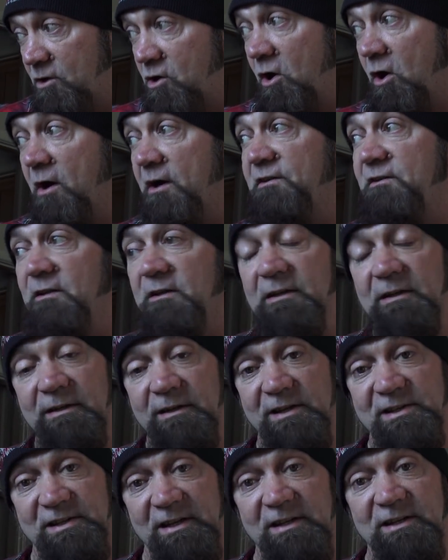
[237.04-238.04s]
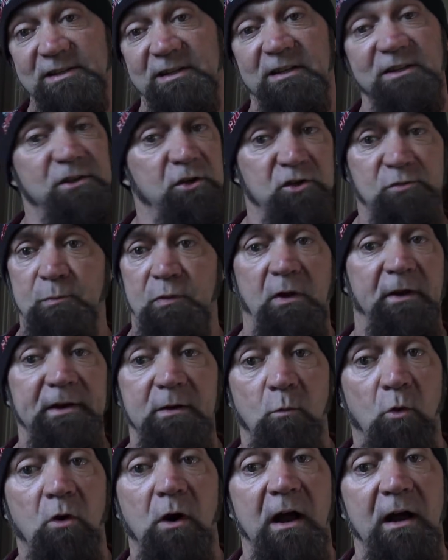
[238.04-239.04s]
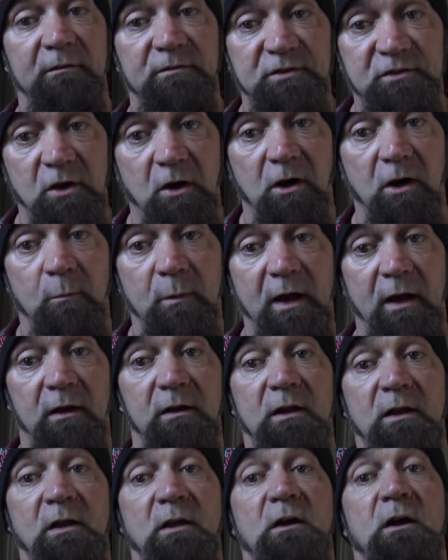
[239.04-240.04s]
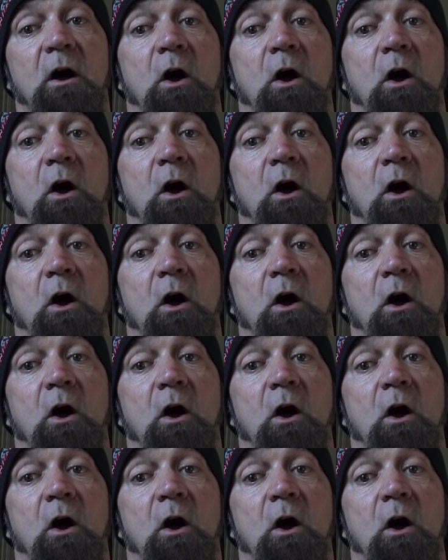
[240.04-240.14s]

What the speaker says: L-carnitine, in this instance, there's plenty more I have to talk about